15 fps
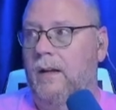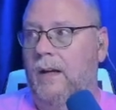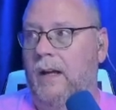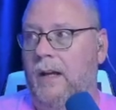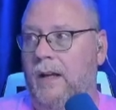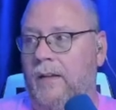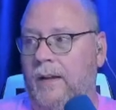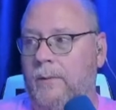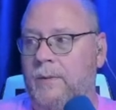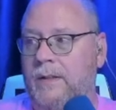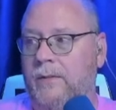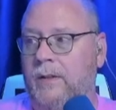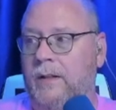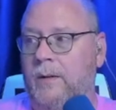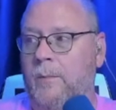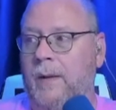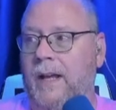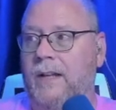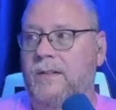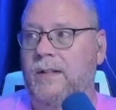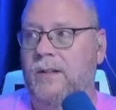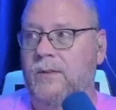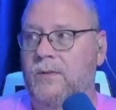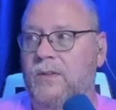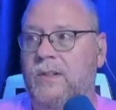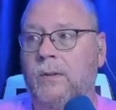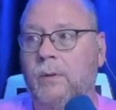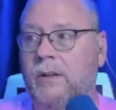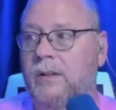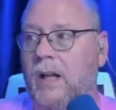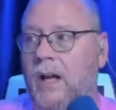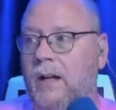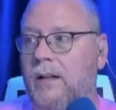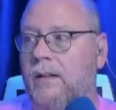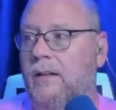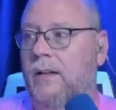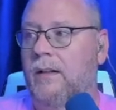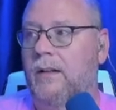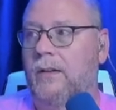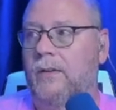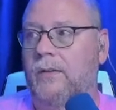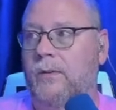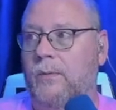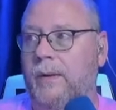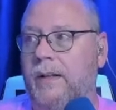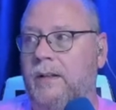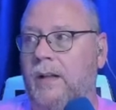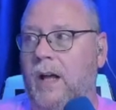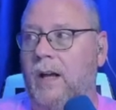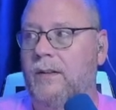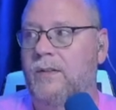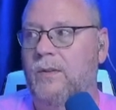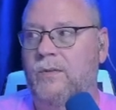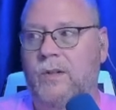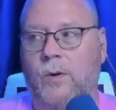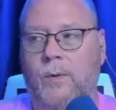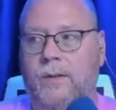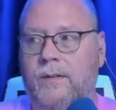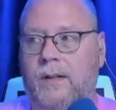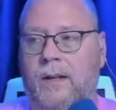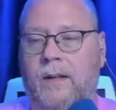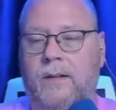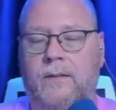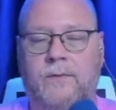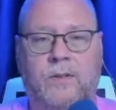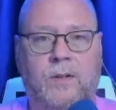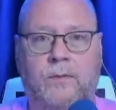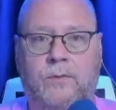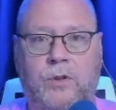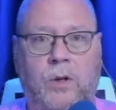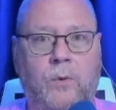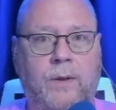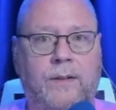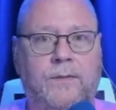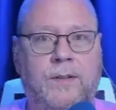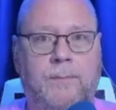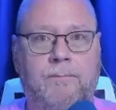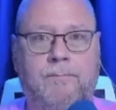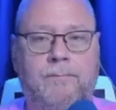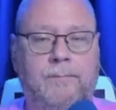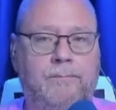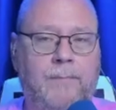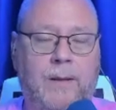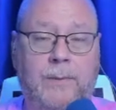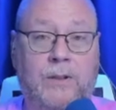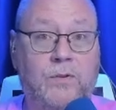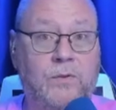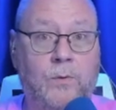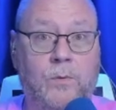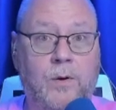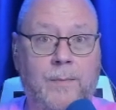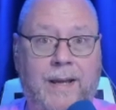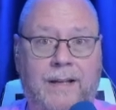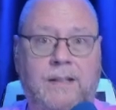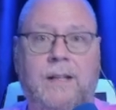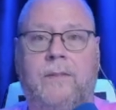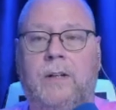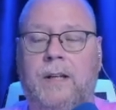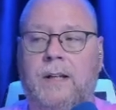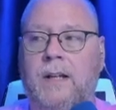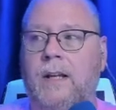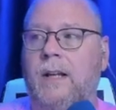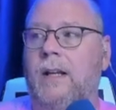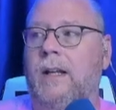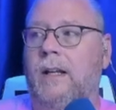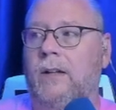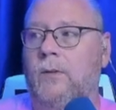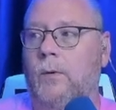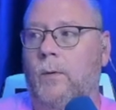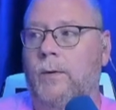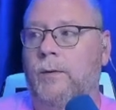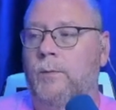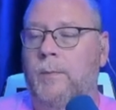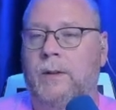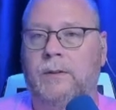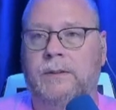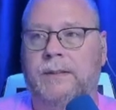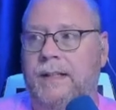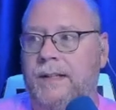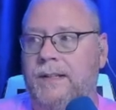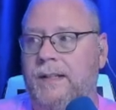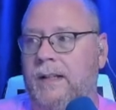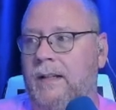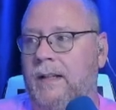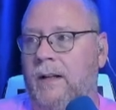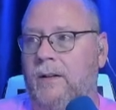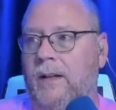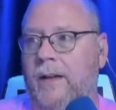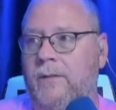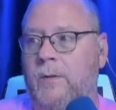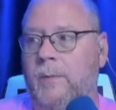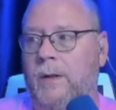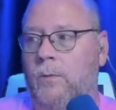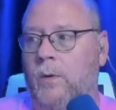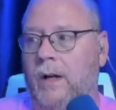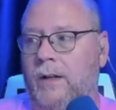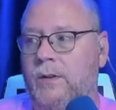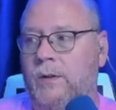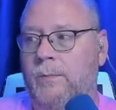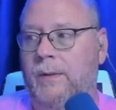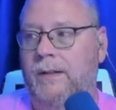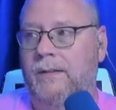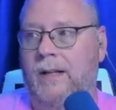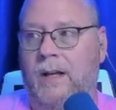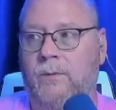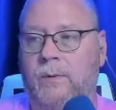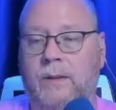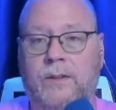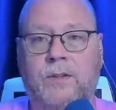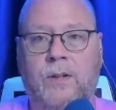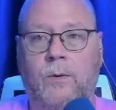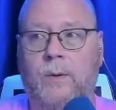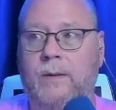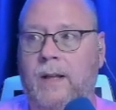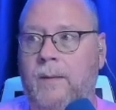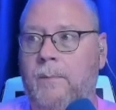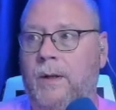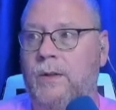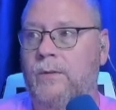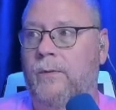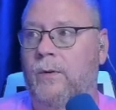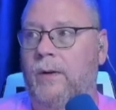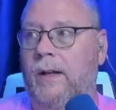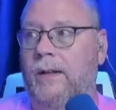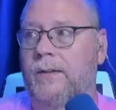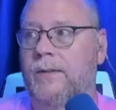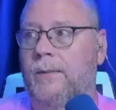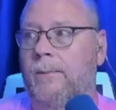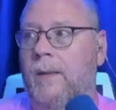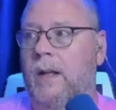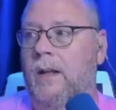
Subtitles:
That was even in the past. Here's 2 o'clock, 3 o'clock, so showing some maybe storm activity in northern Middle Tennessee. That'll have to be watched, but not really showing that much for us.